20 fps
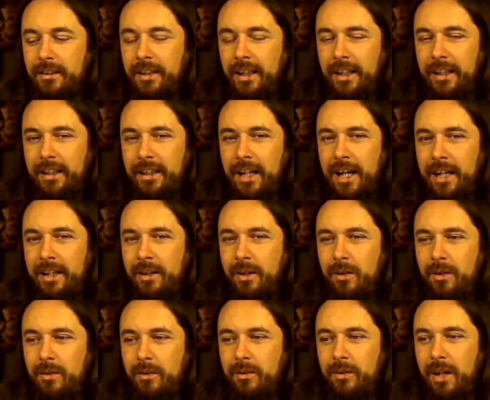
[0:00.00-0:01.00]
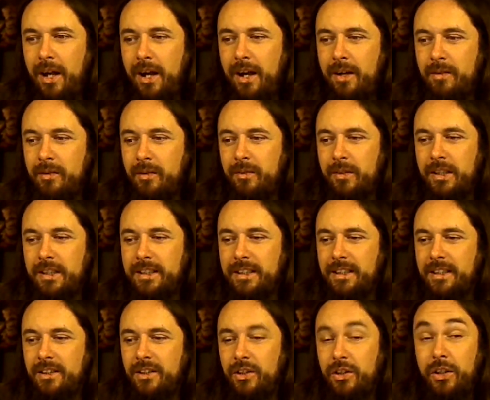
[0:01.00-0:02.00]
Like, I know not everyone is
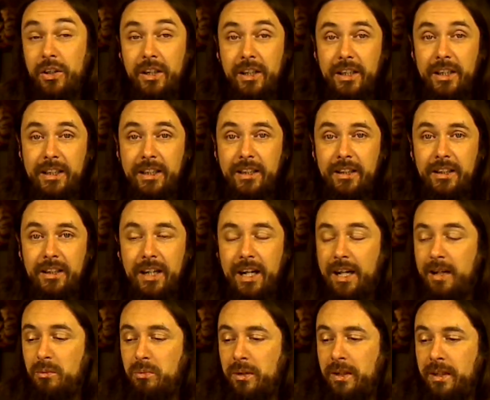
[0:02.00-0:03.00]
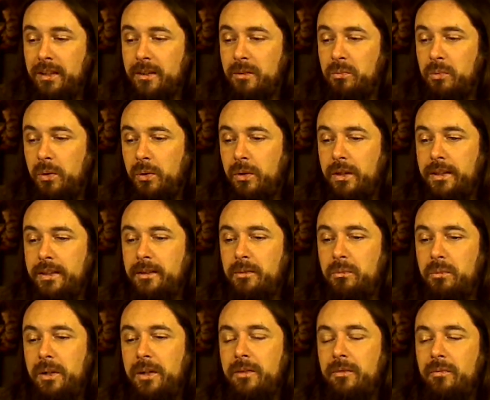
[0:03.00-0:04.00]
as good at playing sports,
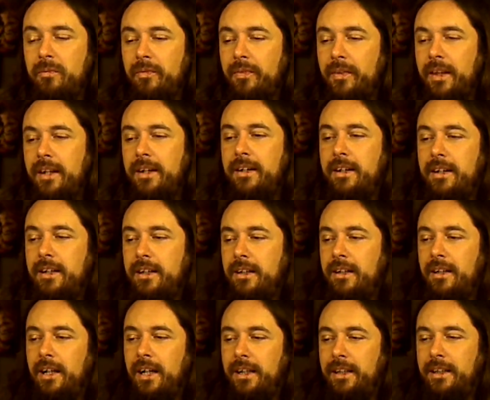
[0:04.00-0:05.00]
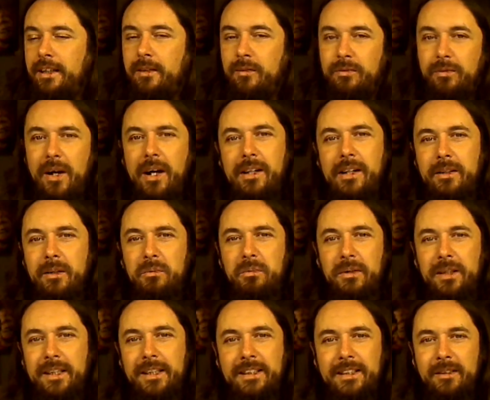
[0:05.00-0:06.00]
but I think you find your
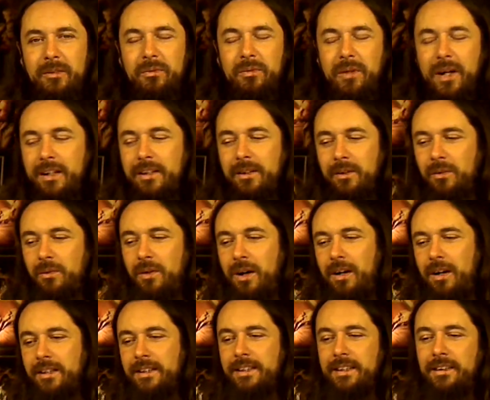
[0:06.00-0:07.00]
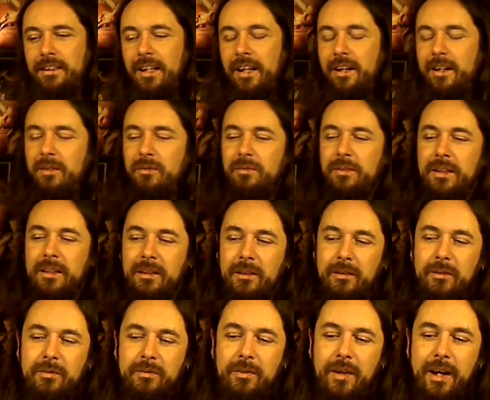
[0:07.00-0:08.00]
place, you find your walks in life, and
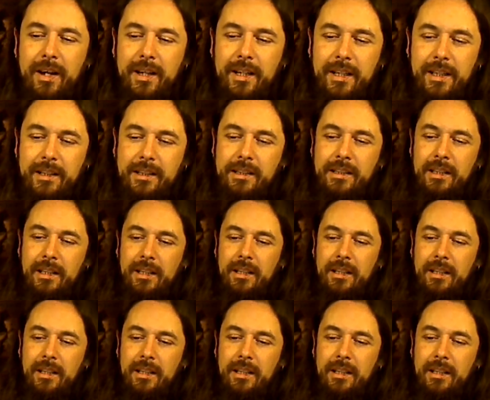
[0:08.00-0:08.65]
you find